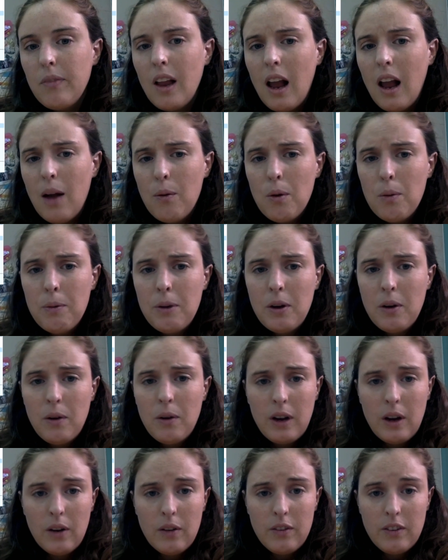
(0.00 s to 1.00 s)
I will be
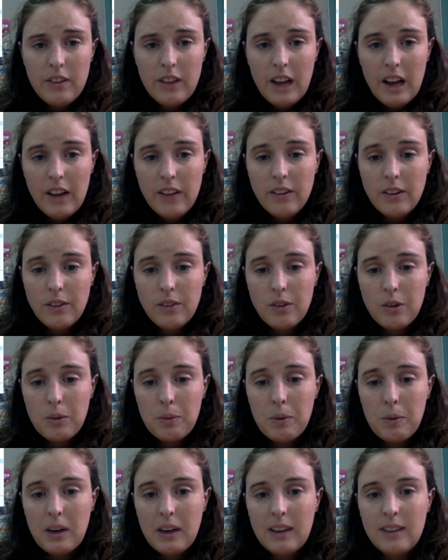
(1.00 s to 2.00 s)
going over the other
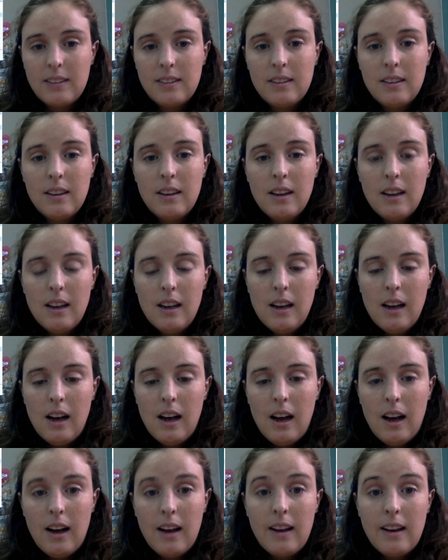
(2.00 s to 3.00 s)
rubrics
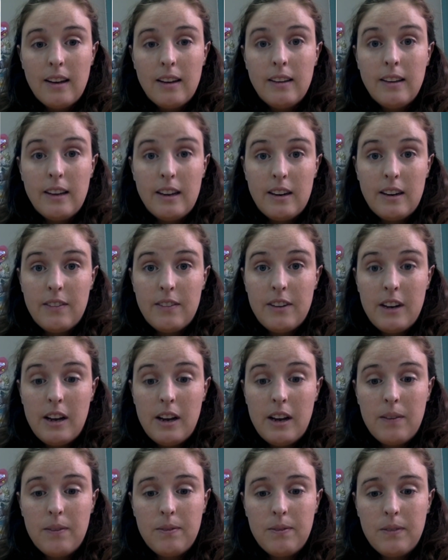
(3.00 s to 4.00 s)
in a later
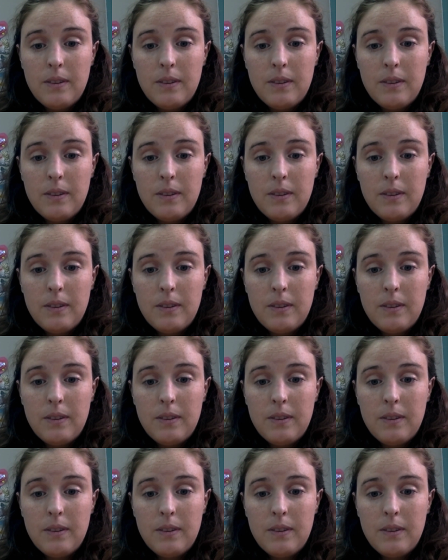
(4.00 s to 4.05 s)
video.